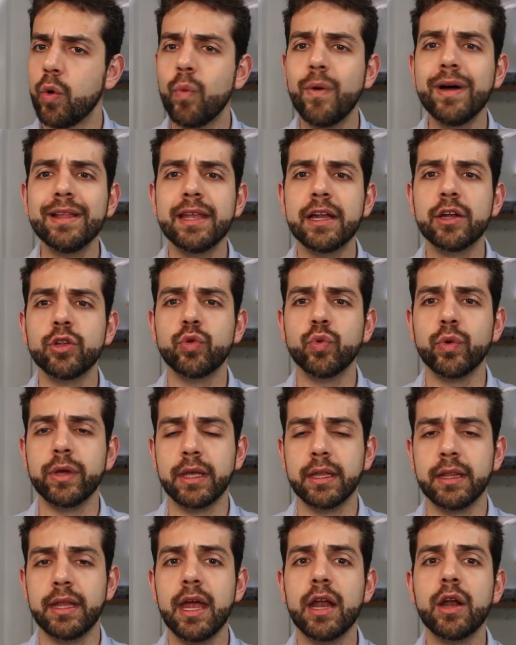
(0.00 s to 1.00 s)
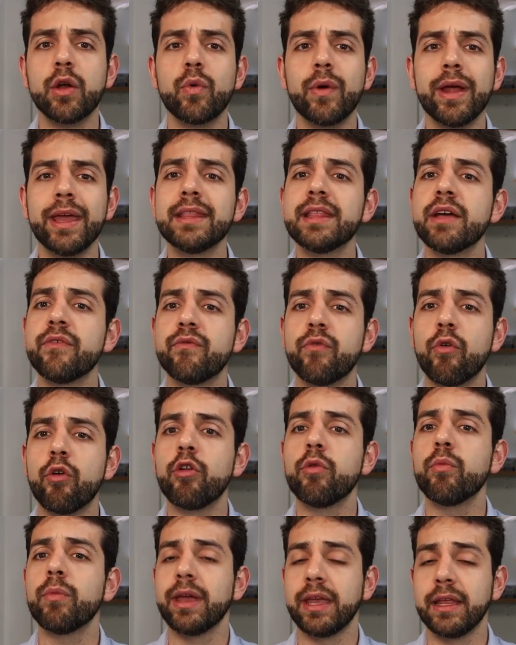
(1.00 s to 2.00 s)
What they're doing, they're creating a
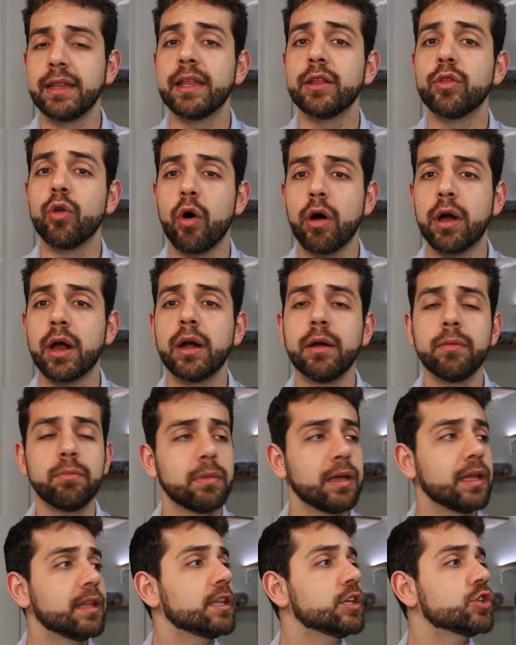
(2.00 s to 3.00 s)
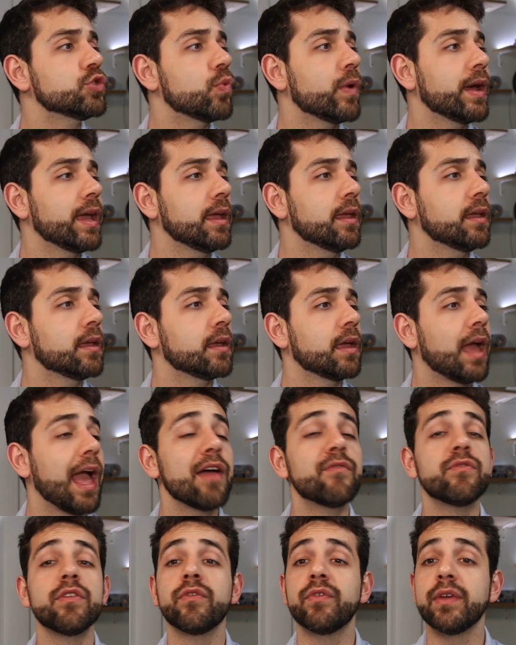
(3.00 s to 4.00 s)
volume in the Docker. In this way,
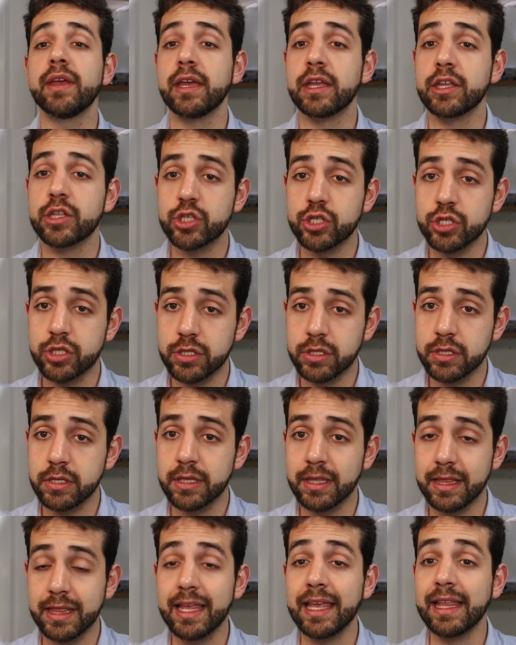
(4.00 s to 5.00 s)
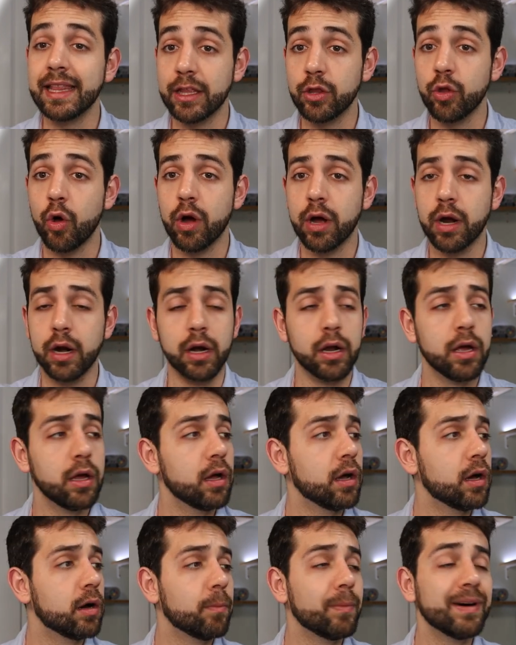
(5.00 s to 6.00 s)
everything is in the Docker,
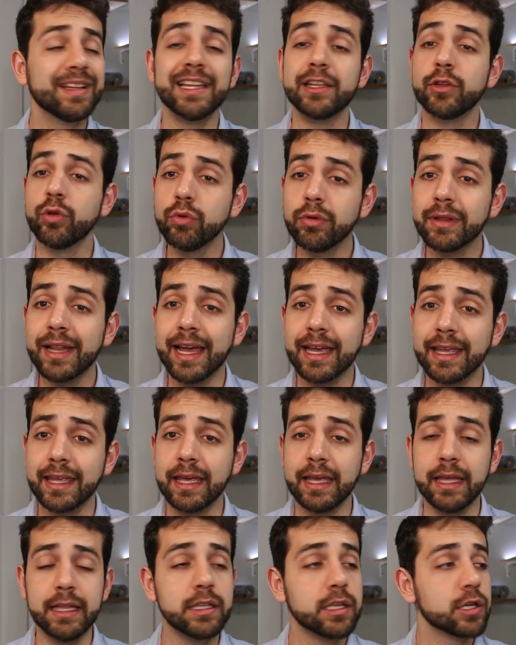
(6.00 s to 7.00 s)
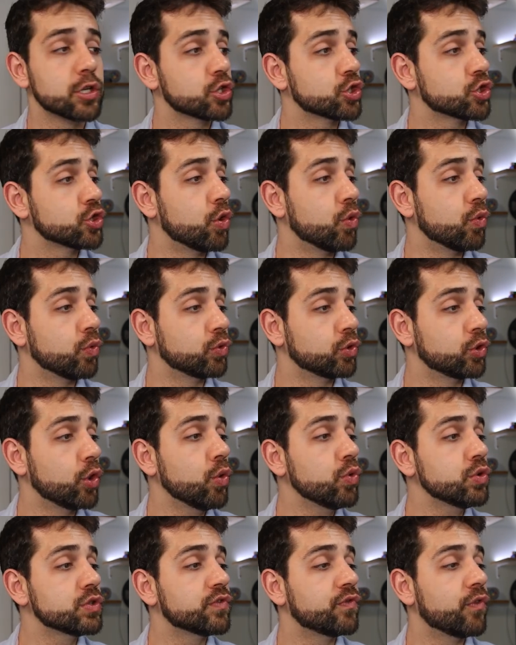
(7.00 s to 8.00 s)
but I don't like it. So
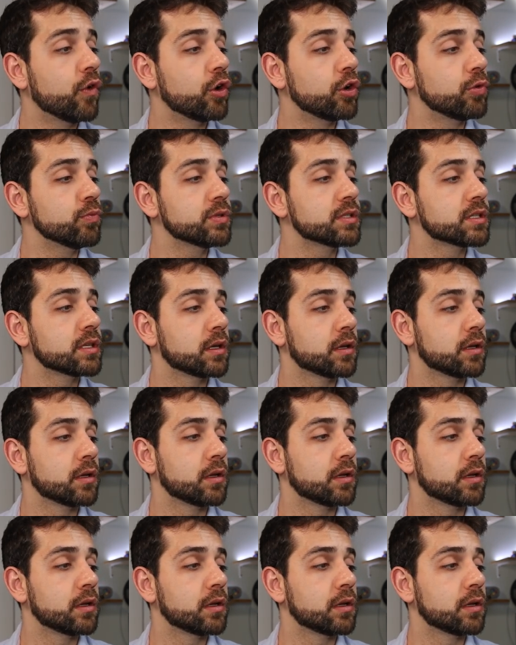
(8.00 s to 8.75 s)
those volumes